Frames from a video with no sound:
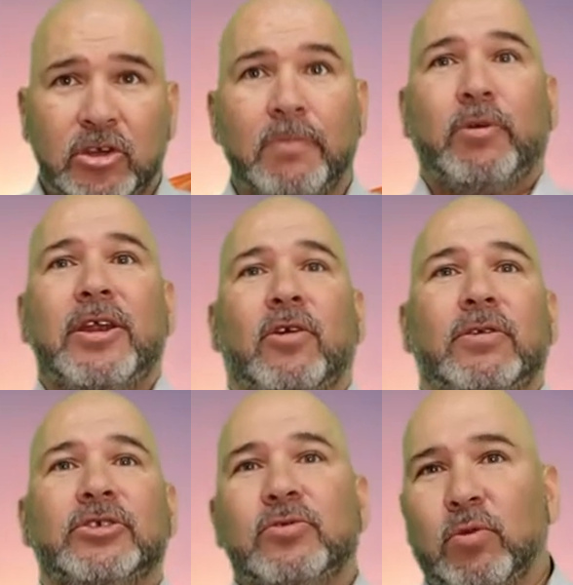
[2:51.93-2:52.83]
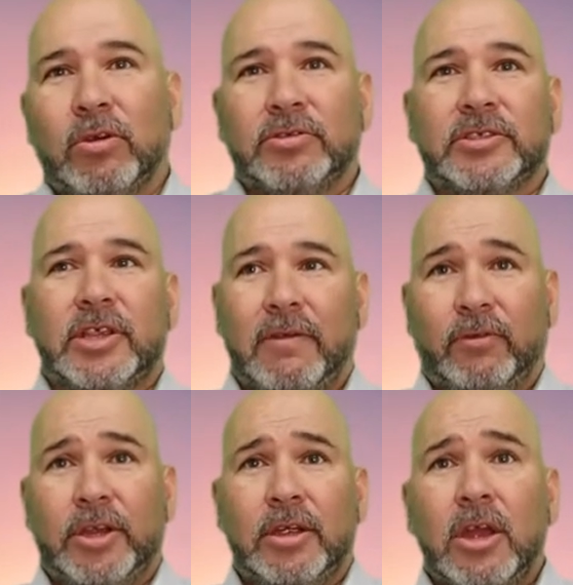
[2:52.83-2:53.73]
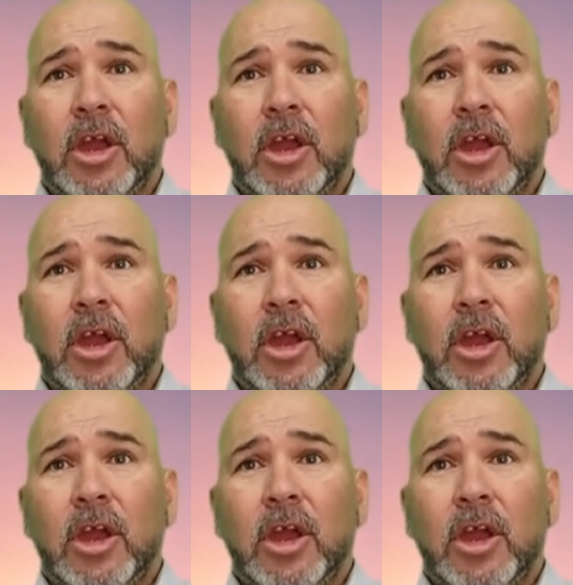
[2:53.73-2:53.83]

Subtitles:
jump right over to World Discovery.